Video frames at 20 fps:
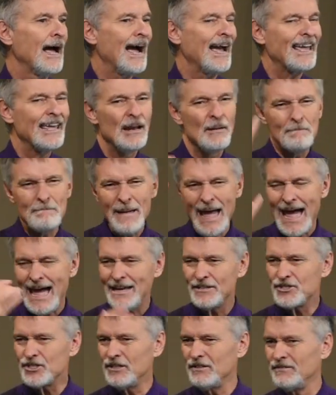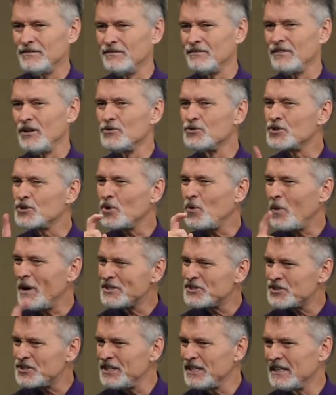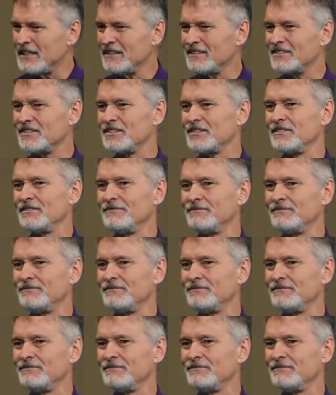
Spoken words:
I can imagine those questions.